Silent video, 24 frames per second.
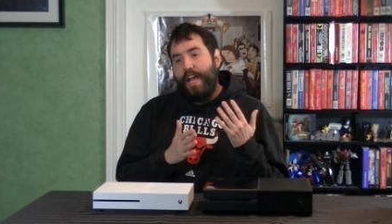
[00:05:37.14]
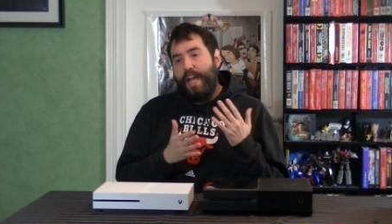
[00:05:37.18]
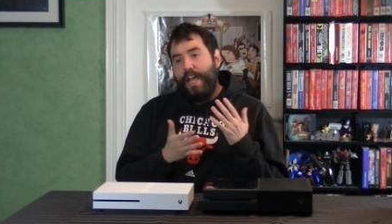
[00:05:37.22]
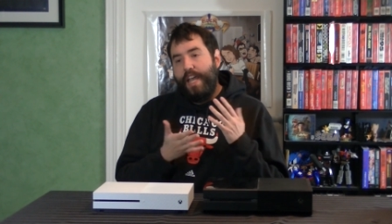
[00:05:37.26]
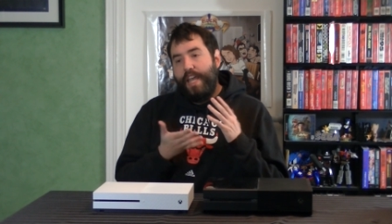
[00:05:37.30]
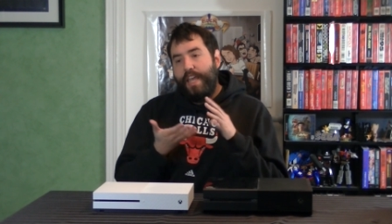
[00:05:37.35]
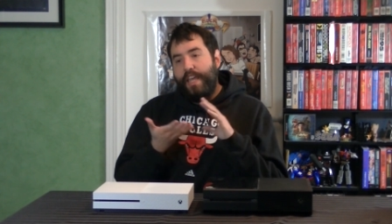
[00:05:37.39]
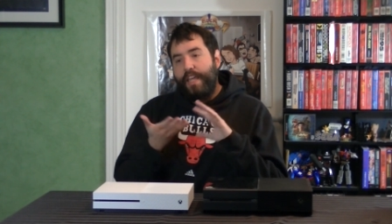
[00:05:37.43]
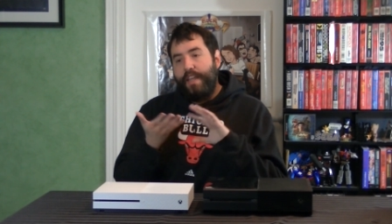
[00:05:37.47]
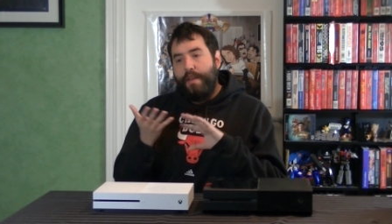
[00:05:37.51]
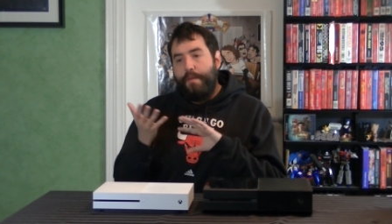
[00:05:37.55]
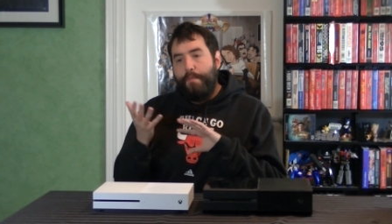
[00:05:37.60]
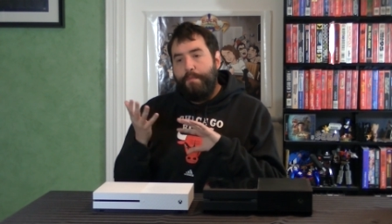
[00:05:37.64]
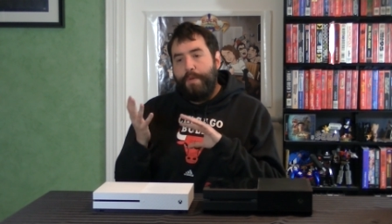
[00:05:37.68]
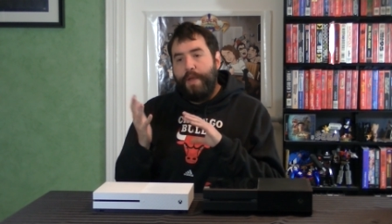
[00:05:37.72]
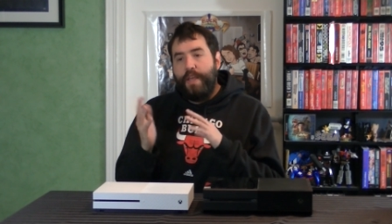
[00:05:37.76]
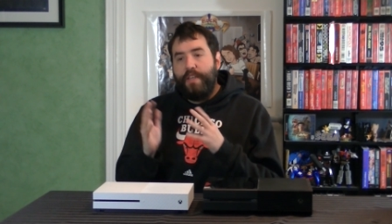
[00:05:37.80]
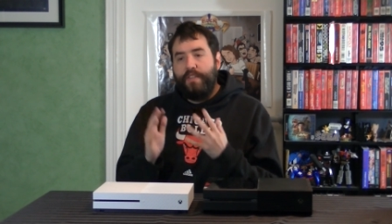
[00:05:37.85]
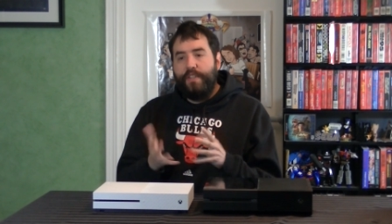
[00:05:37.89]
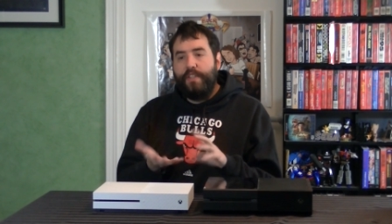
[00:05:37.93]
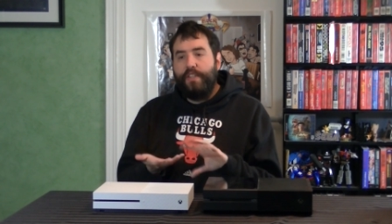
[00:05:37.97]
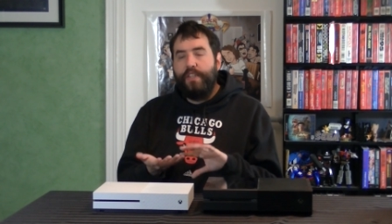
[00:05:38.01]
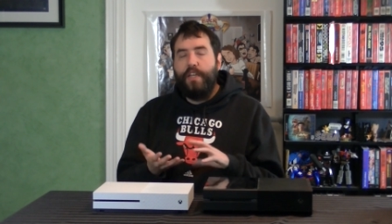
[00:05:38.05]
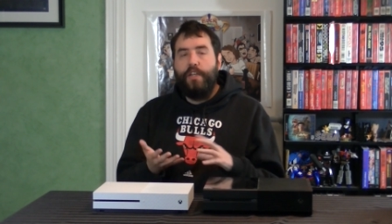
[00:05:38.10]
it
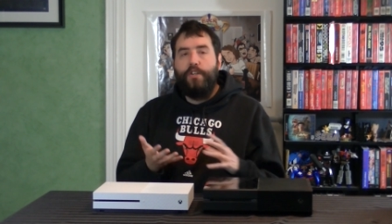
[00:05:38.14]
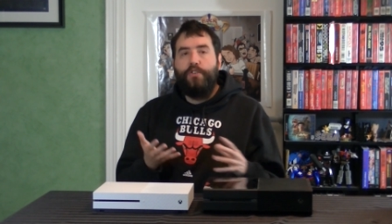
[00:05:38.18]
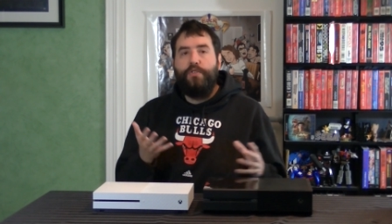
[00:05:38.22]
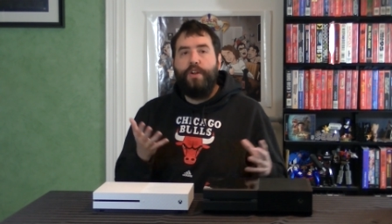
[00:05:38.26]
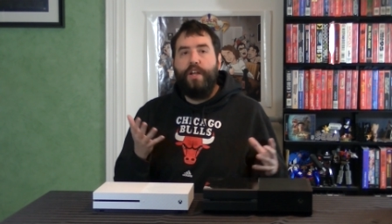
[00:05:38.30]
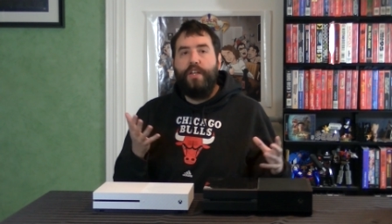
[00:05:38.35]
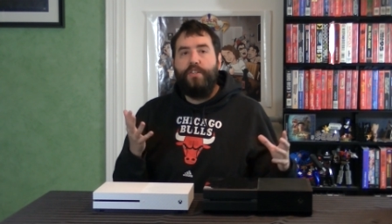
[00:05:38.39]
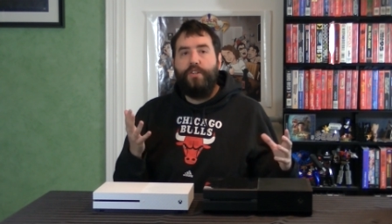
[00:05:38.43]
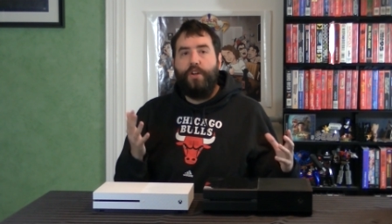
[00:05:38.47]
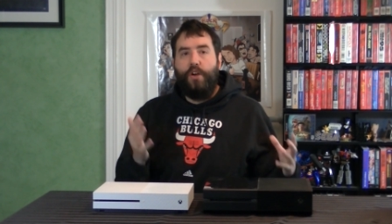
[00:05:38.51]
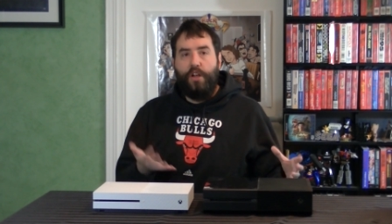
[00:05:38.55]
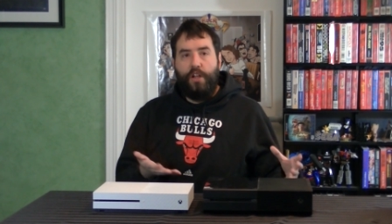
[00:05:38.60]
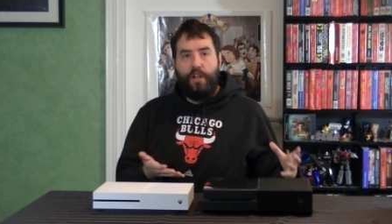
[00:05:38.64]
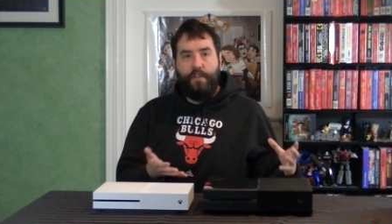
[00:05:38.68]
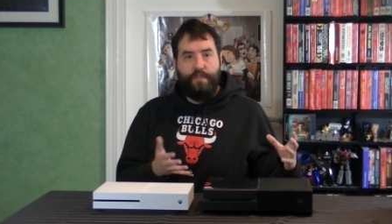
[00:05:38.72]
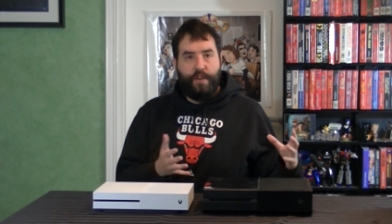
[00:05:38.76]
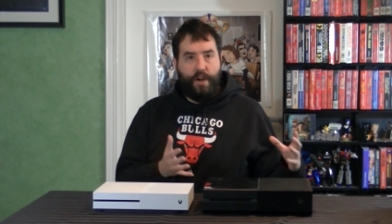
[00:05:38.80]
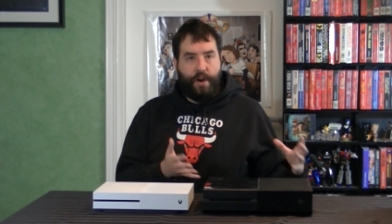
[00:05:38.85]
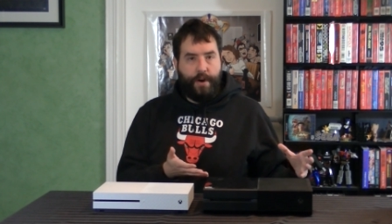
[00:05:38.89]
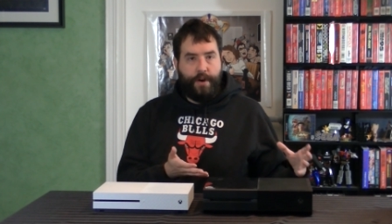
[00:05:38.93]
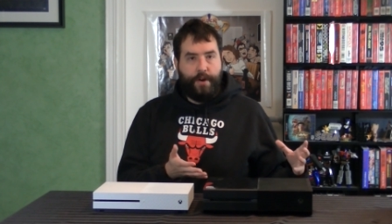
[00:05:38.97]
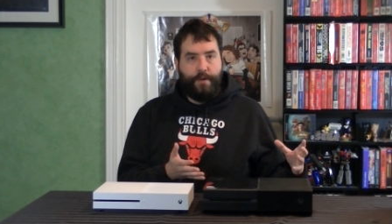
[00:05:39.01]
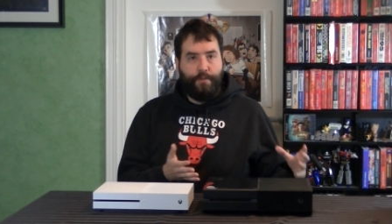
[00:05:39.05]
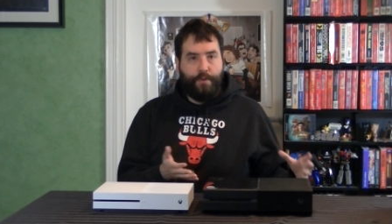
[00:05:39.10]
basically addressed all the
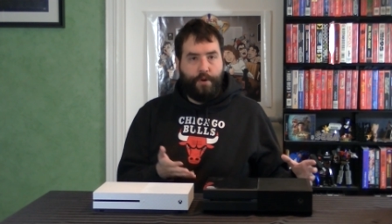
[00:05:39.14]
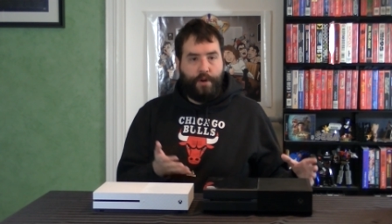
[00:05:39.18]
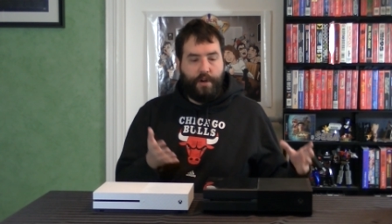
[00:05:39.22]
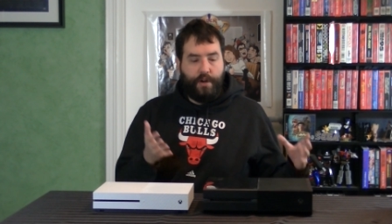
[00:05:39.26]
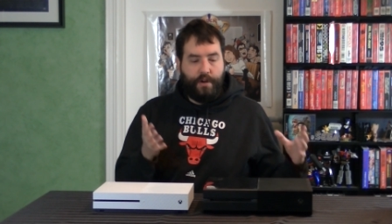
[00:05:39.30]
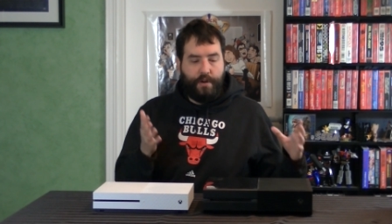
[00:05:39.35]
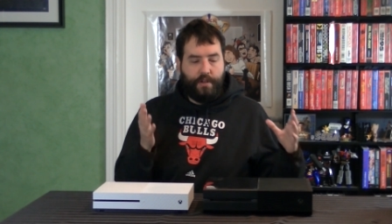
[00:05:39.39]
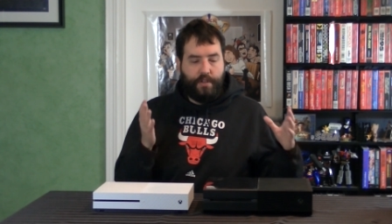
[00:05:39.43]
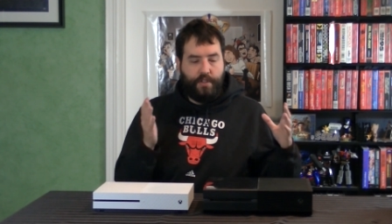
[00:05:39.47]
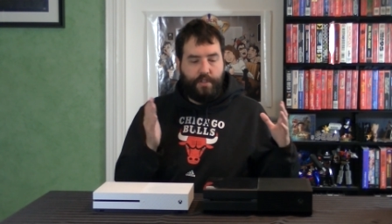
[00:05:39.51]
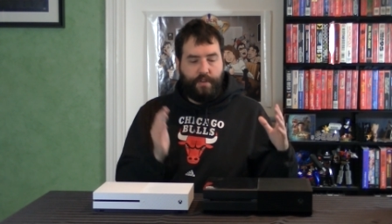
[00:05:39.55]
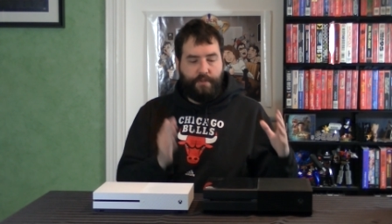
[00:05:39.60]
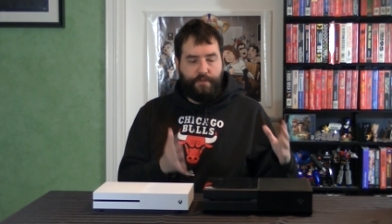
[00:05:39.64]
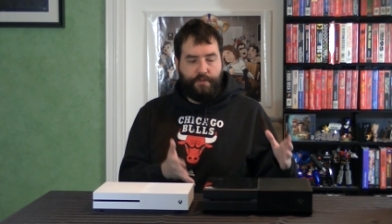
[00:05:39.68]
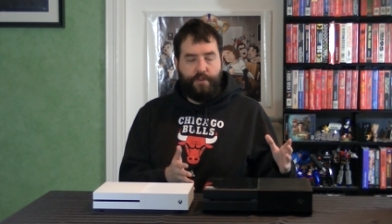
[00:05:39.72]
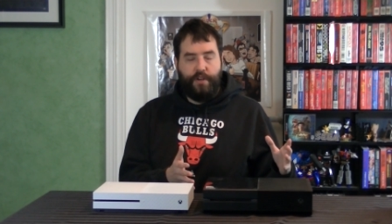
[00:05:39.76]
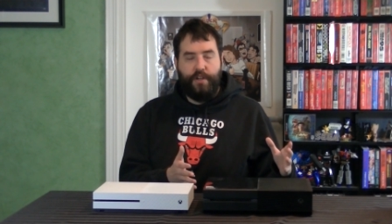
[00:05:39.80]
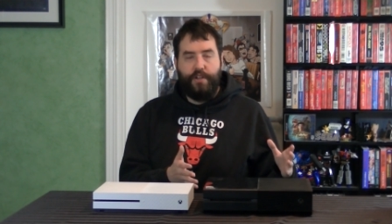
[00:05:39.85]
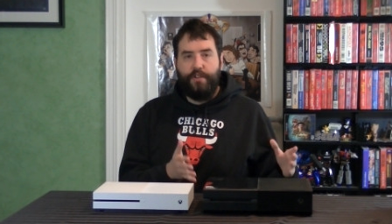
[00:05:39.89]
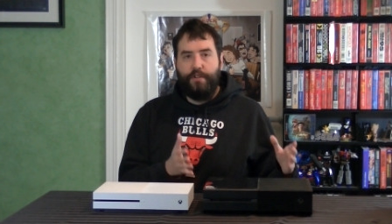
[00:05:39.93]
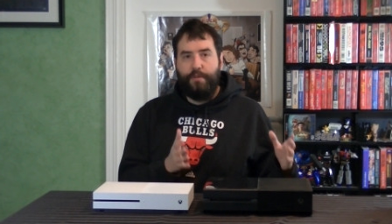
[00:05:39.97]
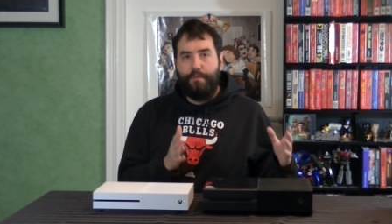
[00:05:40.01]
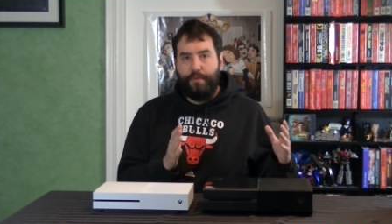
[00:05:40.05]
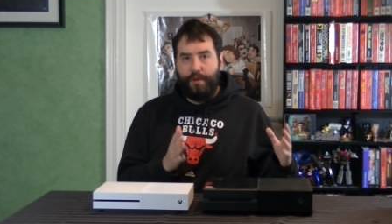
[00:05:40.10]
hardware
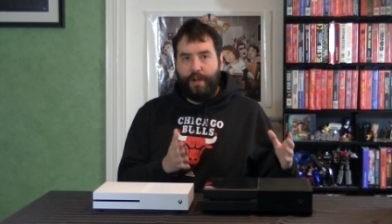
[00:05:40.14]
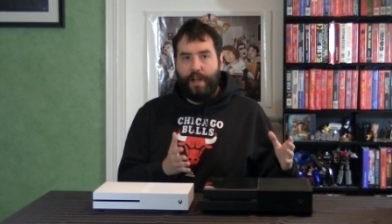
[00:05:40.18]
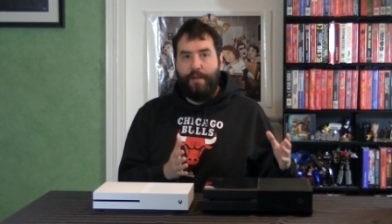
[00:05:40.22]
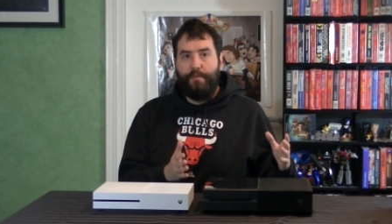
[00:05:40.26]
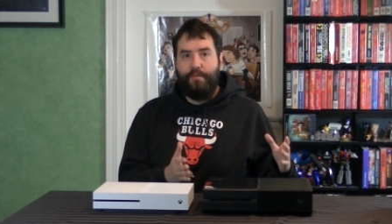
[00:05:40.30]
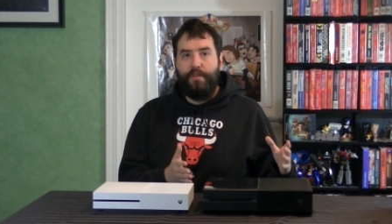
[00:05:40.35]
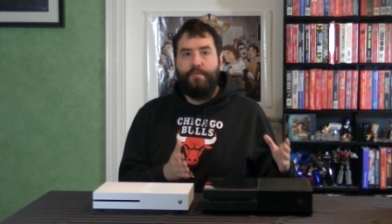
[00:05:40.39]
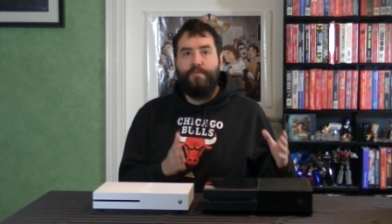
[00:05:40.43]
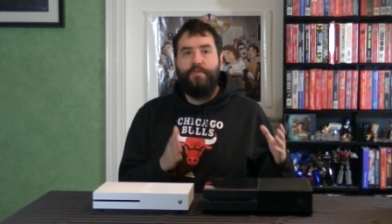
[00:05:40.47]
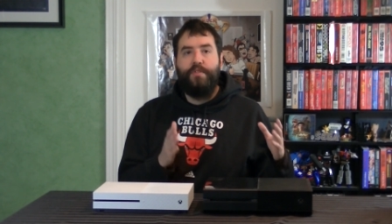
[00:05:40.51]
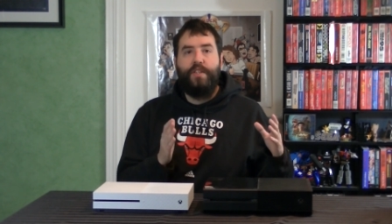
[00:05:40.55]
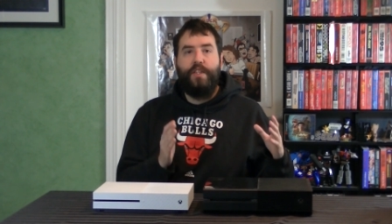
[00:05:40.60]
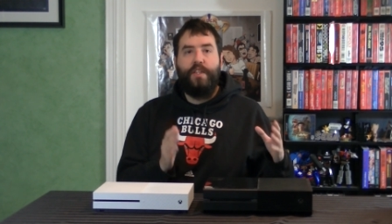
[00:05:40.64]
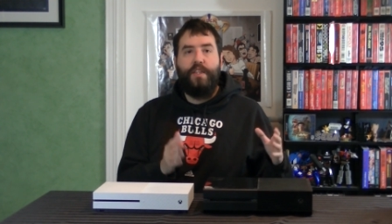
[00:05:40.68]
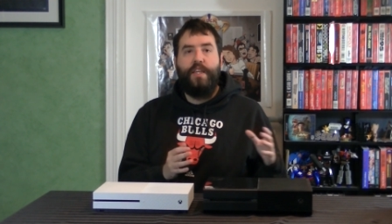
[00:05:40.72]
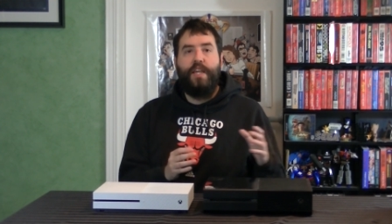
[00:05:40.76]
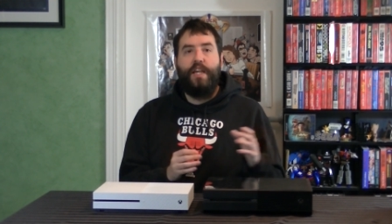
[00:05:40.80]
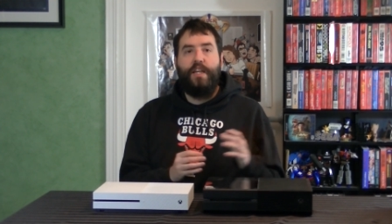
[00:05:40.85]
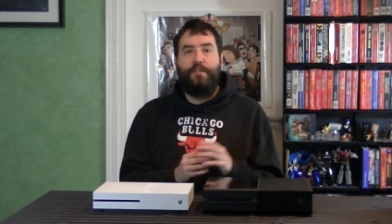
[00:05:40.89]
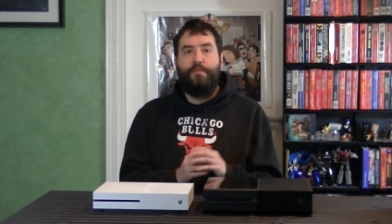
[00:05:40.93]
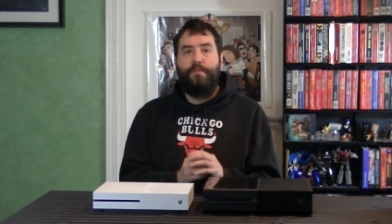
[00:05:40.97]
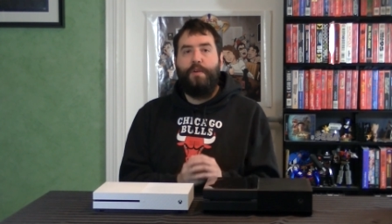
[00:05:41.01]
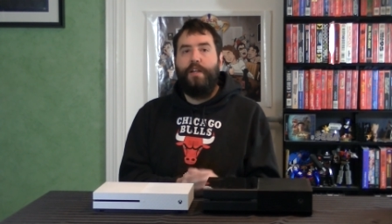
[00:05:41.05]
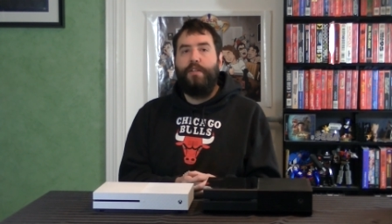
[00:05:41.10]
differential problems that the
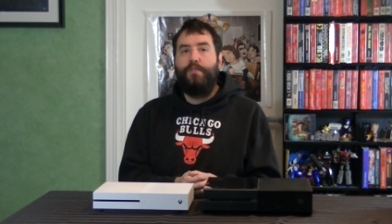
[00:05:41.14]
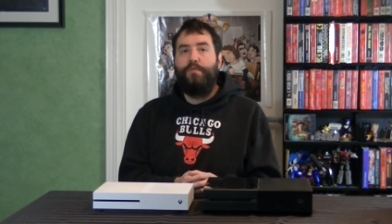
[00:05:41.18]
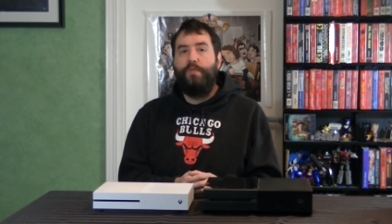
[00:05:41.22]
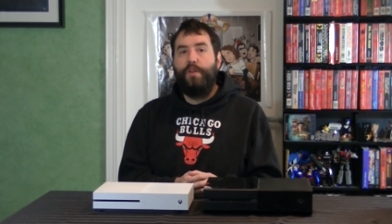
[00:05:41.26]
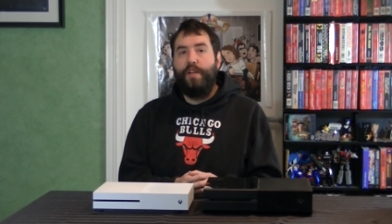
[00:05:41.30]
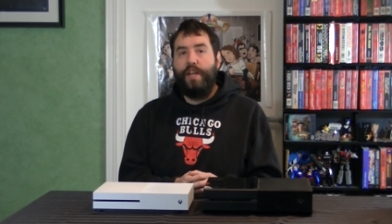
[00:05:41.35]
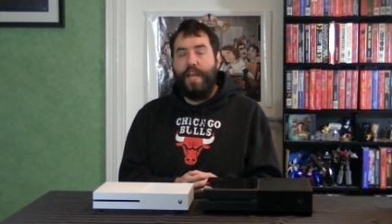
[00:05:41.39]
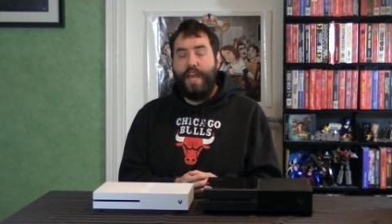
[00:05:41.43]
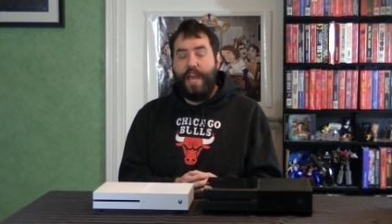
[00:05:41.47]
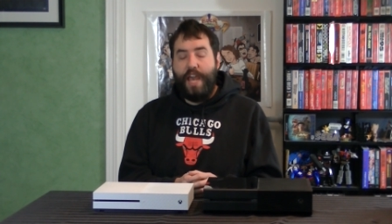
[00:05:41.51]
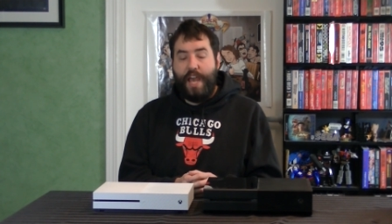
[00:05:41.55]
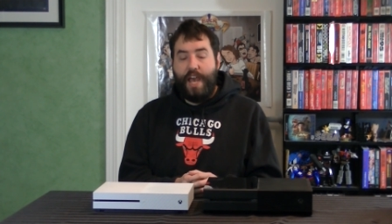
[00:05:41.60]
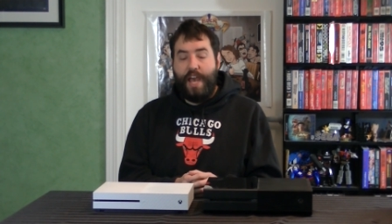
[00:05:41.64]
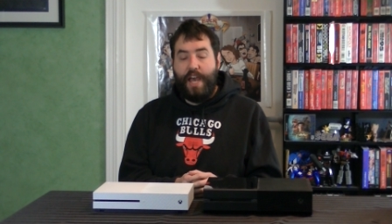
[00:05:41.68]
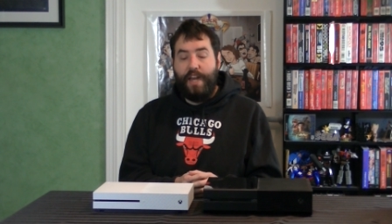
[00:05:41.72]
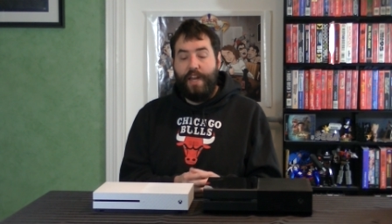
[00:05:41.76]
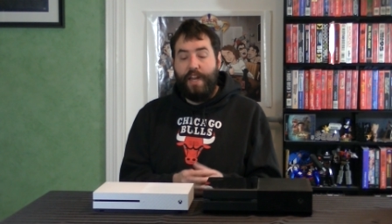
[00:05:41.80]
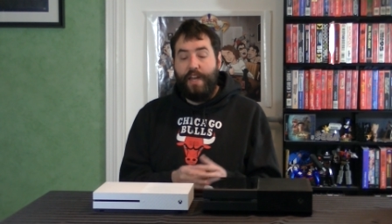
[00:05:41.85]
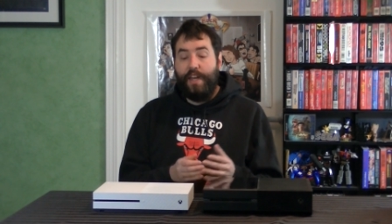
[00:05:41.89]
Xbox One had,